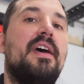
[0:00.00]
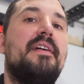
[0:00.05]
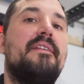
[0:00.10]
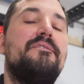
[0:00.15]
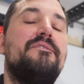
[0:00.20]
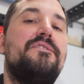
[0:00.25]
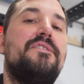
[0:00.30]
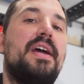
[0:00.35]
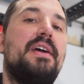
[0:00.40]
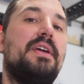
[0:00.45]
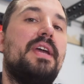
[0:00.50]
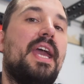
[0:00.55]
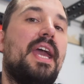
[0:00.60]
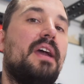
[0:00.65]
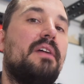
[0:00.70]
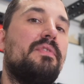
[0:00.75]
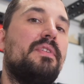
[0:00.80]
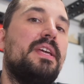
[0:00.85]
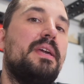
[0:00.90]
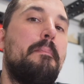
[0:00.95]
very
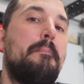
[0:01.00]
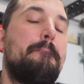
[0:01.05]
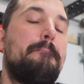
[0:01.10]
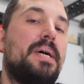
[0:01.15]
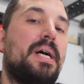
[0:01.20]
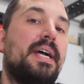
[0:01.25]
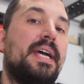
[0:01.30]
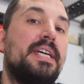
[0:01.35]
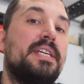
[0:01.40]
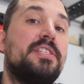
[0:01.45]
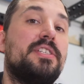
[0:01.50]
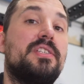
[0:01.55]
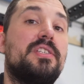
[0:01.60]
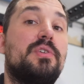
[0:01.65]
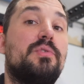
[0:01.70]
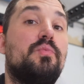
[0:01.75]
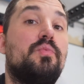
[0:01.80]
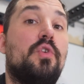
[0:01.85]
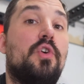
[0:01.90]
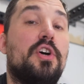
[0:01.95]
heavily biased
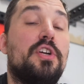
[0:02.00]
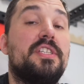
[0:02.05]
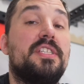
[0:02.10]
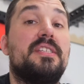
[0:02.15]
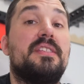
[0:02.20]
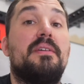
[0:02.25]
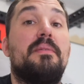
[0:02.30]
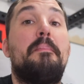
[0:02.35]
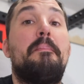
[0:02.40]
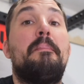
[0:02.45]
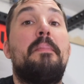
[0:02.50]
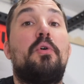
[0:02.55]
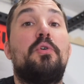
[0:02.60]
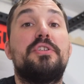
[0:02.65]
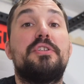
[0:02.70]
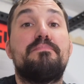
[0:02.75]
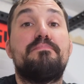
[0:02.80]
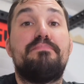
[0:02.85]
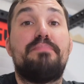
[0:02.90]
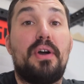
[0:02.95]
towards the
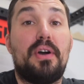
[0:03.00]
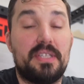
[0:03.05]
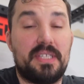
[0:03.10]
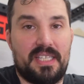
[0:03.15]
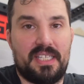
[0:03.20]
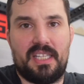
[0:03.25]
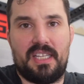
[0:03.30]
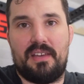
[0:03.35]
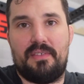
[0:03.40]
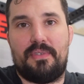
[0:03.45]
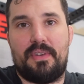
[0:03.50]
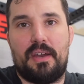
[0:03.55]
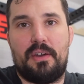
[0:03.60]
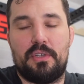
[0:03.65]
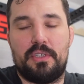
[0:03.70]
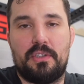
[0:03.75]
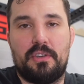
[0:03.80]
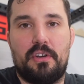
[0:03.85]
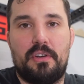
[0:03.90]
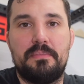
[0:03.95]
most positive
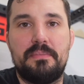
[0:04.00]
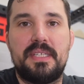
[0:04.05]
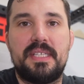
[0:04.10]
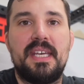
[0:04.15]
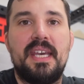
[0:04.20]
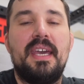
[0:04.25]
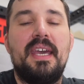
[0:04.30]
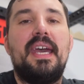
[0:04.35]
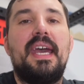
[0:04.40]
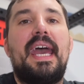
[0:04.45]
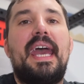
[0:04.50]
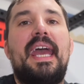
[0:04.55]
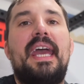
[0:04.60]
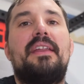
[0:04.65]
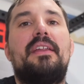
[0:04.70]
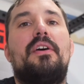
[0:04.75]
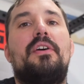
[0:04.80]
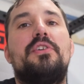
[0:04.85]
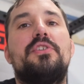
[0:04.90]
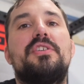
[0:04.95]
outcomes
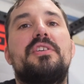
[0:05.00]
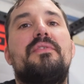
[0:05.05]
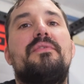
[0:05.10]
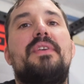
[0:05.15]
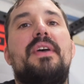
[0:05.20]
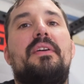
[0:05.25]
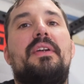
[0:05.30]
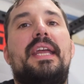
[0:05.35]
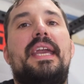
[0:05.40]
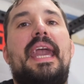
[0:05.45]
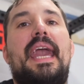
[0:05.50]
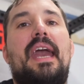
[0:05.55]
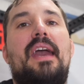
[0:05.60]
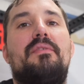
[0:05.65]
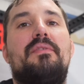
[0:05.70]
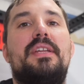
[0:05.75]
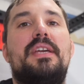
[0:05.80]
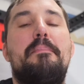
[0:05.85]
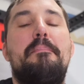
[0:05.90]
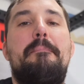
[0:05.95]
and also very
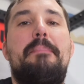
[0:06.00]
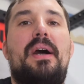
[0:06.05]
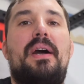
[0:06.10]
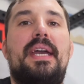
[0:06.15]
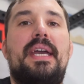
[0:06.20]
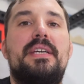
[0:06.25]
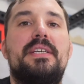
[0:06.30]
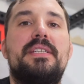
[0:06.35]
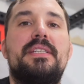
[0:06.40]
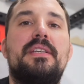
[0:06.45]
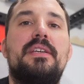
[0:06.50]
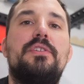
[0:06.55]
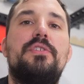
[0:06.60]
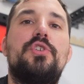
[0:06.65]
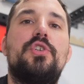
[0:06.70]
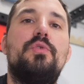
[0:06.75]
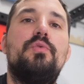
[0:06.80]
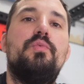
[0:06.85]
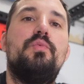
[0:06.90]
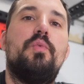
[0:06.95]
heavily biased
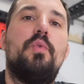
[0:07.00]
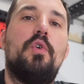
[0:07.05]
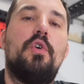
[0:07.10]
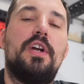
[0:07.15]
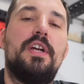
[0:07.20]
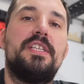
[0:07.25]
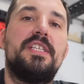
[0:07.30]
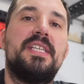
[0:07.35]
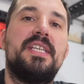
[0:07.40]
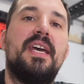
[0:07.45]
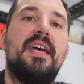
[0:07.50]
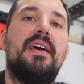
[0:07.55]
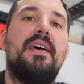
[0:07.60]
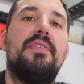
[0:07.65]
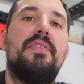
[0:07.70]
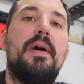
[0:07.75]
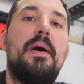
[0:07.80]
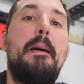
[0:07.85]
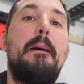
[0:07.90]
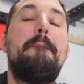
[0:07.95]
towards
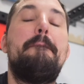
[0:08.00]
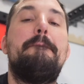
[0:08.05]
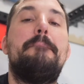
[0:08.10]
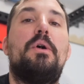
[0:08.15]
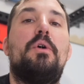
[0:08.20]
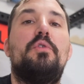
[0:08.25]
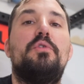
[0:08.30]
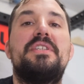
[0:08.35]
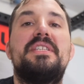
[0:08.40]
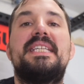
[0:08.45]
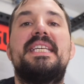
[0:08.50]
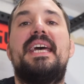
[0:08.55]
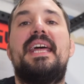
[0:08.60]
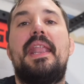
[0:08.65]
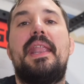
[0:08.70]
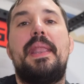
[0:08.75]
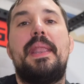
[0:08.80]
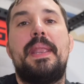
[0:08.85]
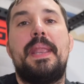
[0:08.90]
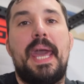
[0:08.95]
the most
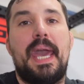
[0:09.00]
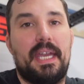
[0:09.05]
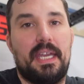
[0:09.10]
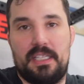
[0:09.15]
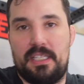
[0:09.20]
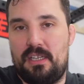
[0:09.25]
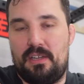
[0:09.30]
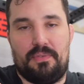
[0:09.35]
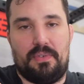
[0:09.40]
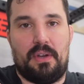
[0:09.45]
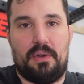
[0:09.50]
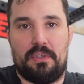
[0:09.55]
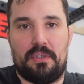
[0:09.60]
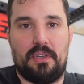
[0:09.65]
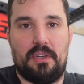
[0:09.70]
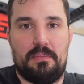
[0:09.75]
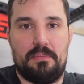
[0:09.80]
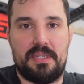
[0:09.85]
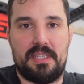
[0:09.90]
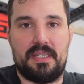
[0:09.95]
negative
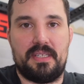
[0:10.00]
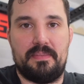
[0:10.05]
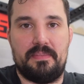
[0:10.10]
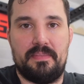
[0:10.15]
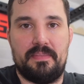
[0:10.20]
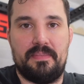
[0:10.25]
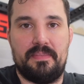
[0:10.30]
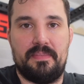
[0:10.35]
outcomes.